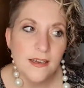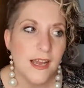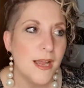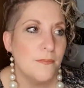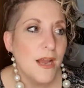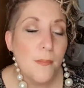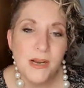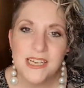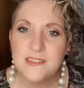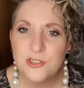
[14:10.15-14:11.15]

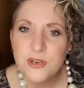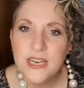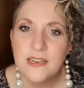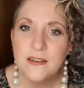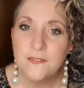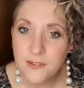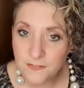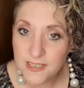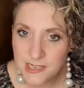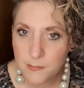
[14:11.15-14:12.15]
obligatory
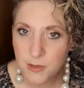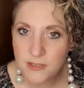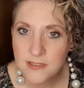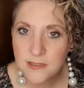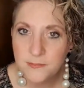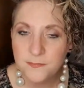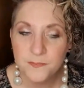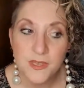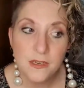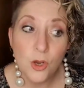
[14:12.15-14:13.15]
fluffy slippers,
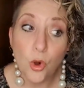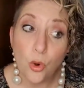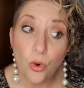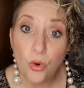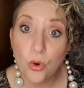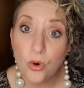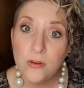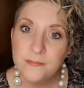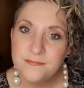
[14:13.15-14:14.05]
or